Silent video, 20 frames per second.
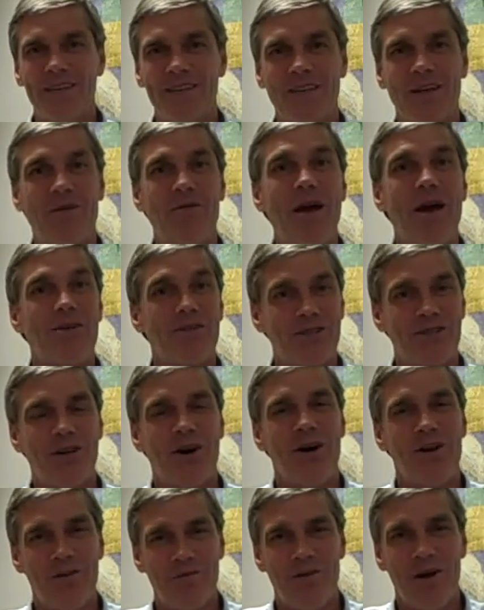that are
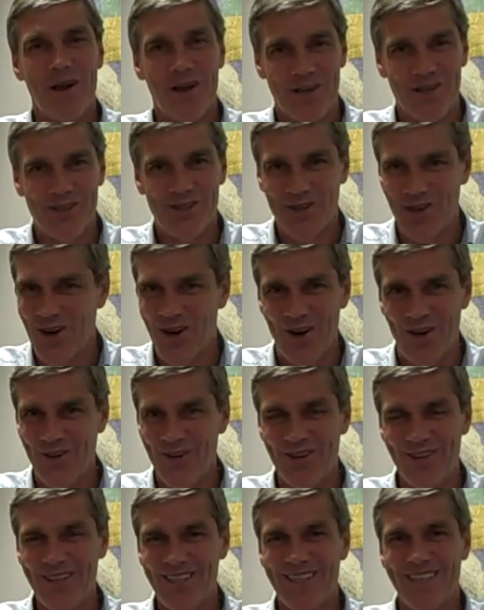outside of my
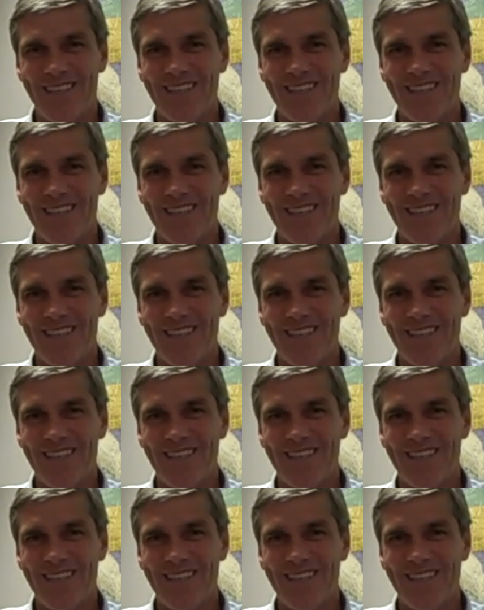control.